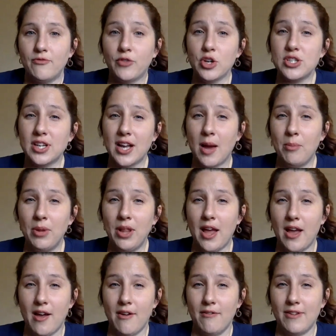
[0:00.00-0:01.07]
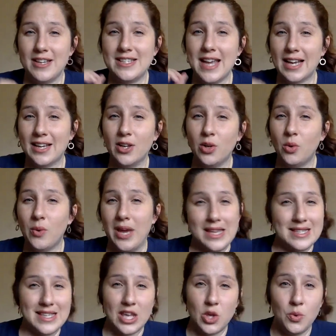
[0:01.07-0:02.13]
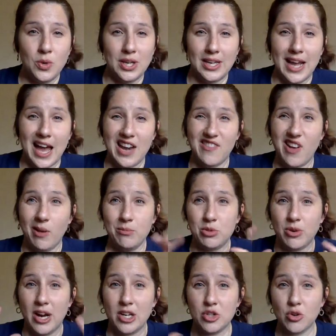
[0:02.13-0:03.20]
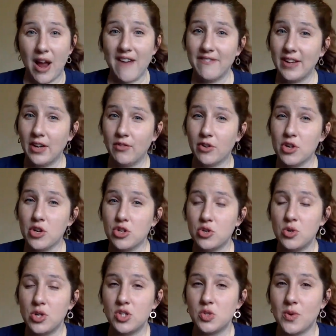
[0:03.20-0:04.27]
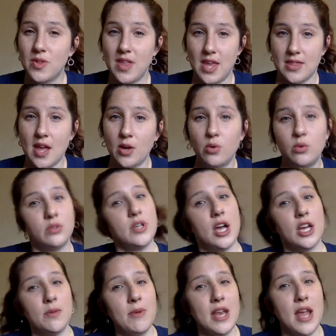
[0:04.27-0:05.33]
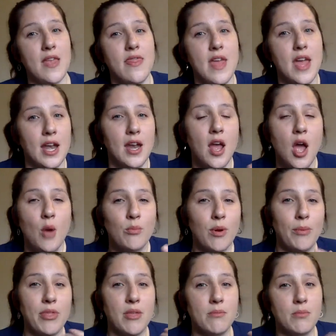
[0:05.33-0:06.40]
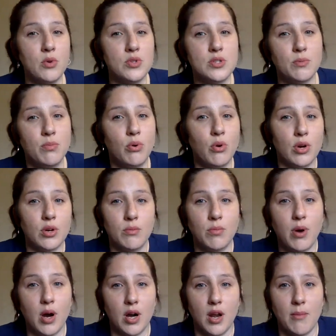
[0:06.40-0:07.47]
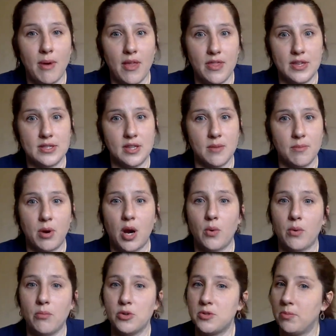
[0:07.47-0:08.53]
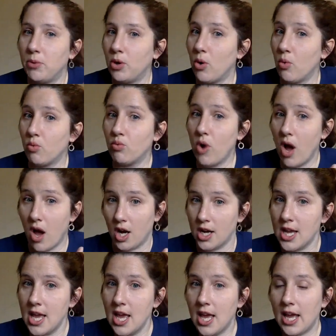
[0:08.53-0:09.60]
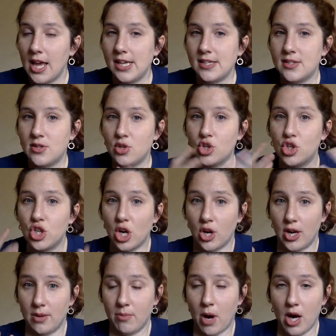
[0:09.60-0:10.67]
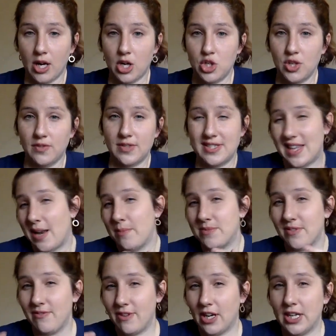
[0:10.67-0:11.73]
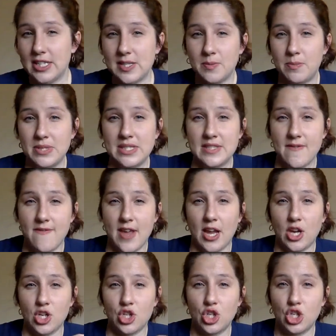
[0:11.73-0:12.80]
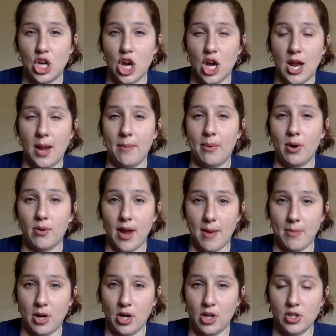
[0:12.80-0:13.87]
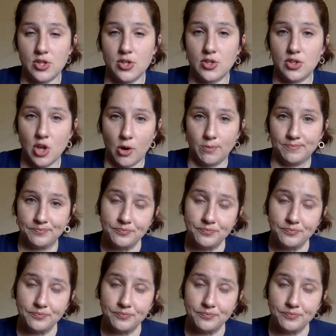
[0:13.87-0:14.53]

first a couple of technical ways that you can kind of help direct traffic for your students within that Google document. And then probably the most important part about this, and the part where most people go wrong, is the sharing part, because you have to set up some very specific sharing parameters. So